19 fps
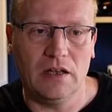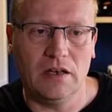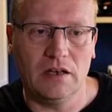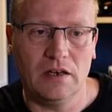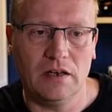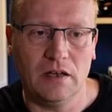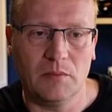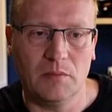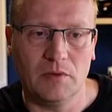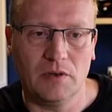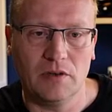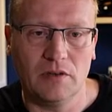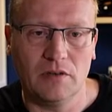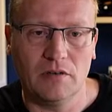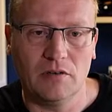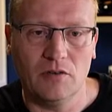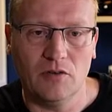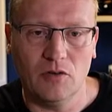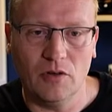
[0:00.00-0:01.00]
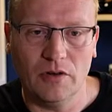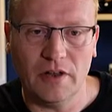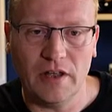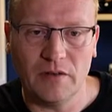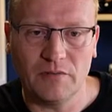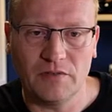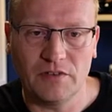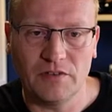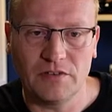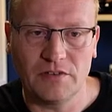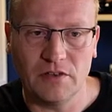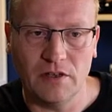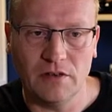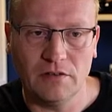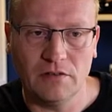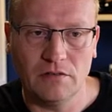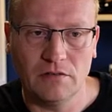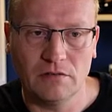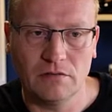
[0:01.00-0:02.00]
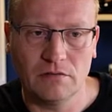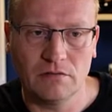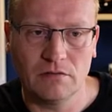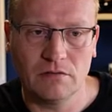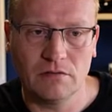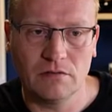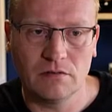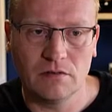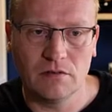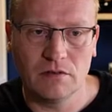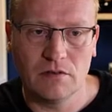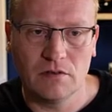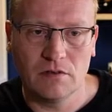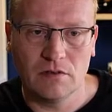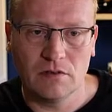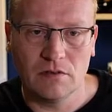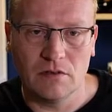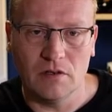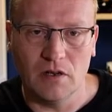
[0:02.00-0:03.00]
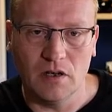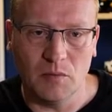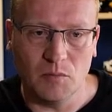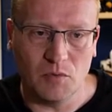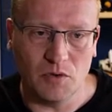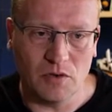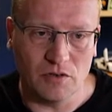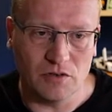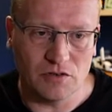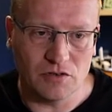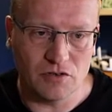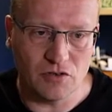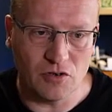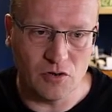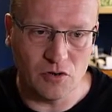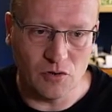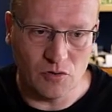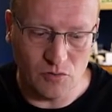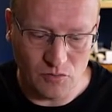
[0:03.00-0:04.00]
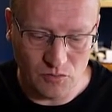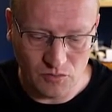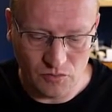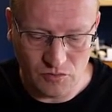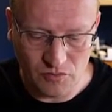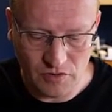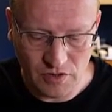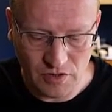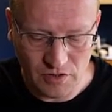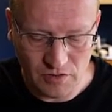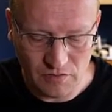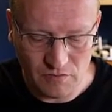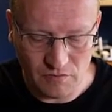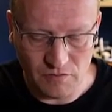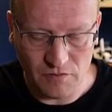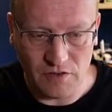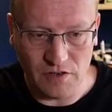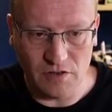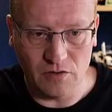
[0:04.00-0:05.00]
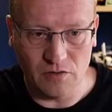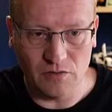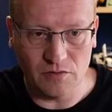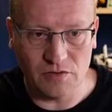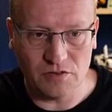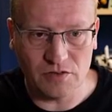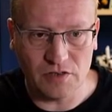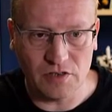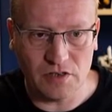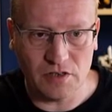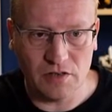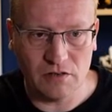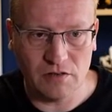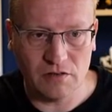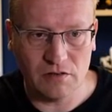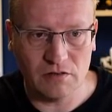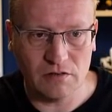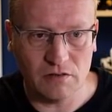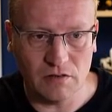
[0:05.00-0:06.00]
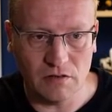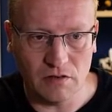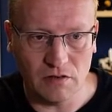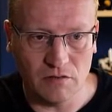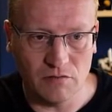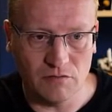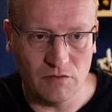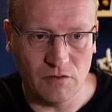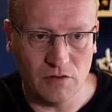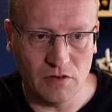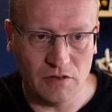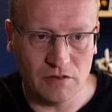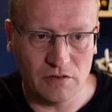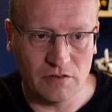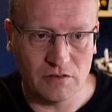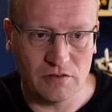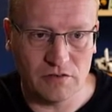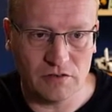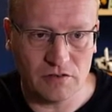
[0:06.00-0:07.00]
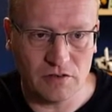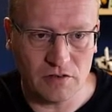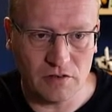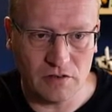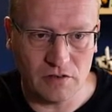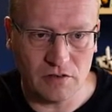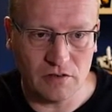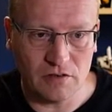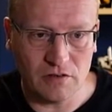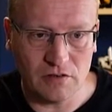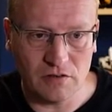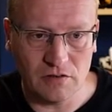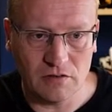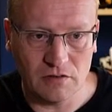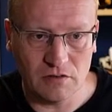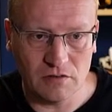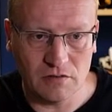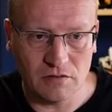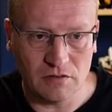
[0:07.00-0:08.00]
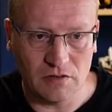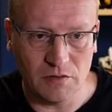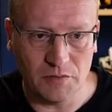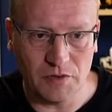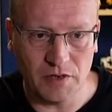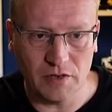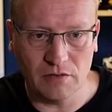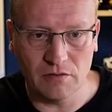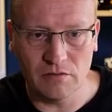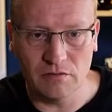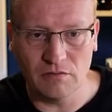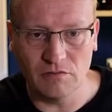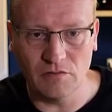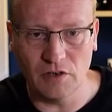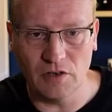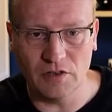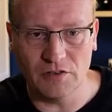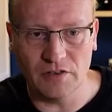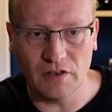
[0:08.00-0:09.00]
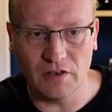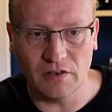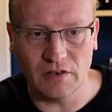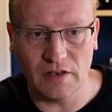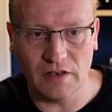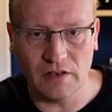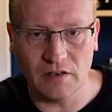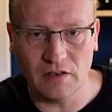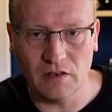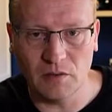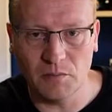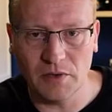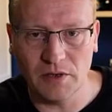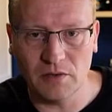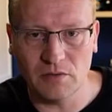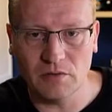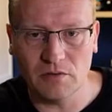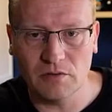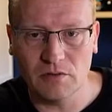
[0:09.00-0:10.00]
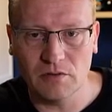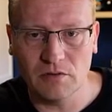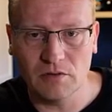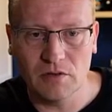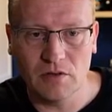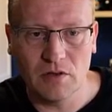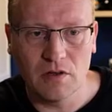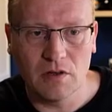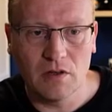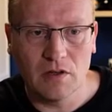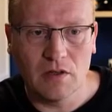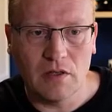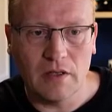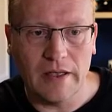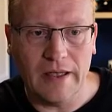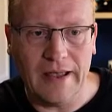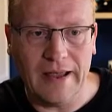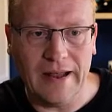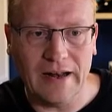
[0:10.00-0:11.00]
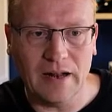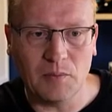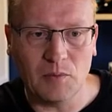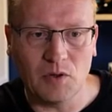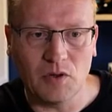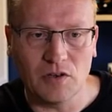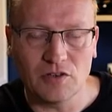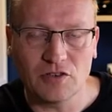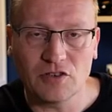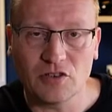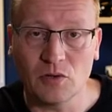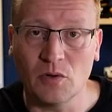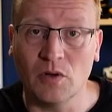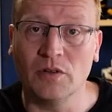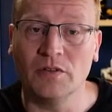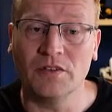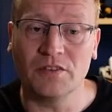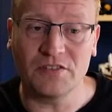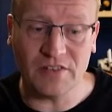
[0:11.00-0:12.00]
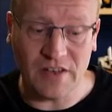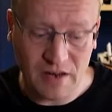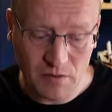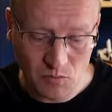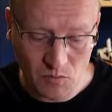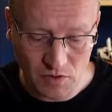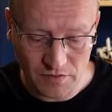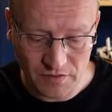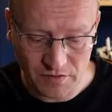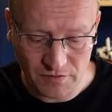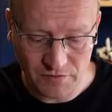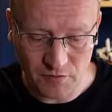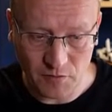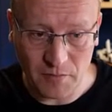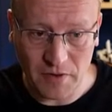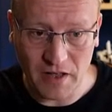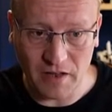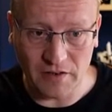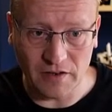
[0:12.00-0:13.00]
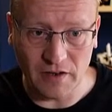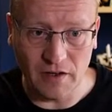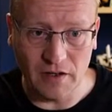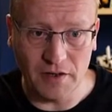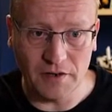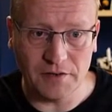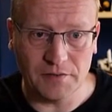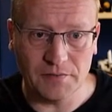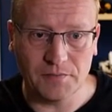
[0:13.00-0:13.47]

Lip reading: I'm going to not have the sun. I'm going to show the VOC, volatile, there we go, volatile organic compound. And I'm going to show on the same one the formaldehyde.